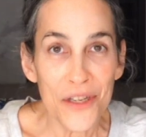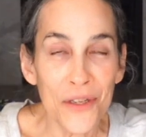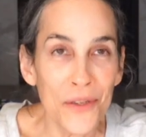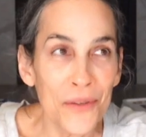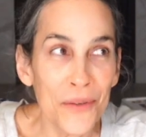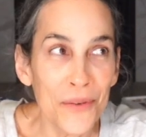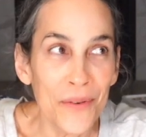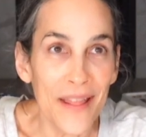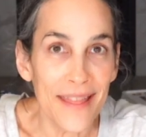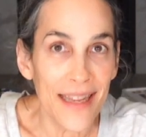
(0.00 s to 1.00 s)

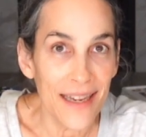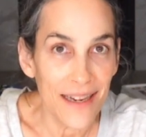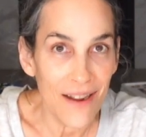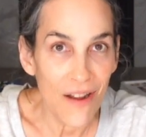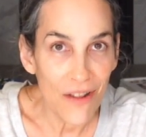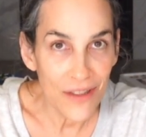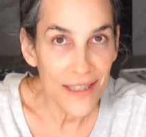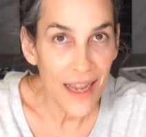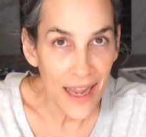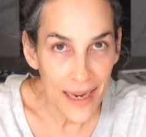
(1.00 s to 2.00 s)
you think all the
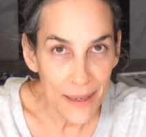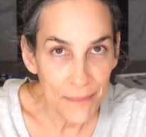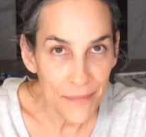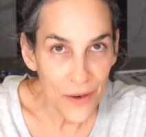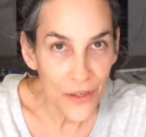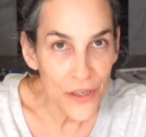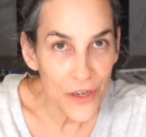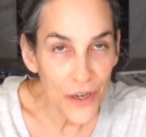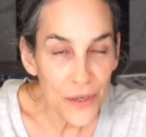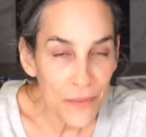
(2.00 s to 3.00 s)
time? Or
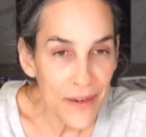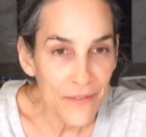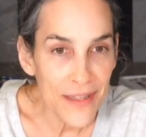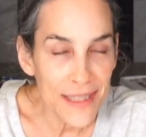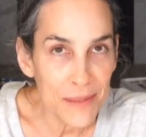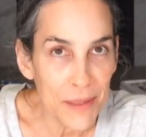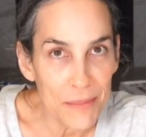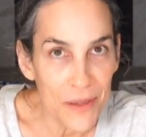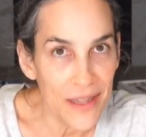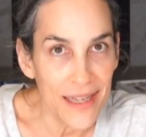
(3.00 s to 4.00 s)
are you one of these
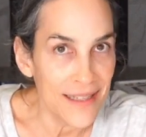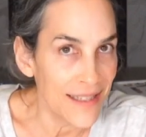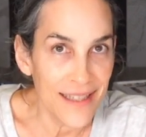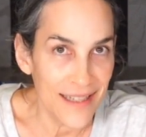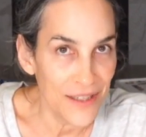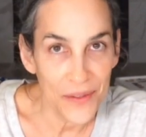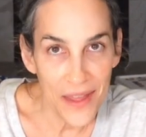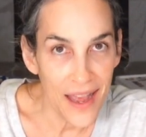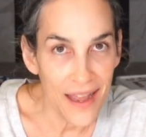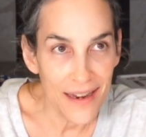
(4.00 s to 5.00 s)
people that doesn't do
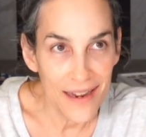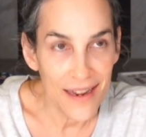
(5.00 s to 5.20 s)
that?